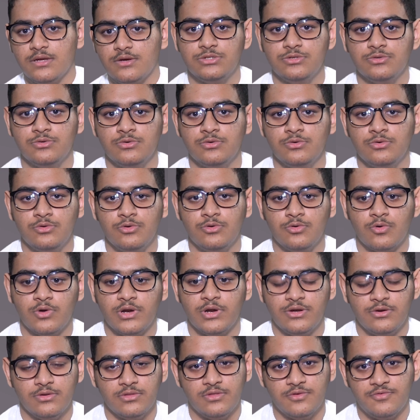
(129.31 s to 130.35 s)
to go
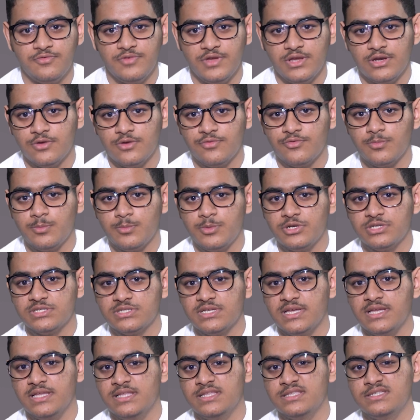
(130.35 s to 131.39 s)
into the field of computer
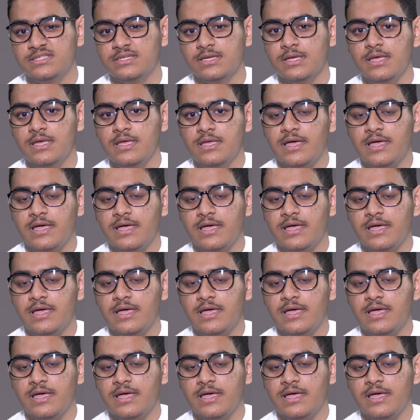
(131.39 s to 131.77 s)
science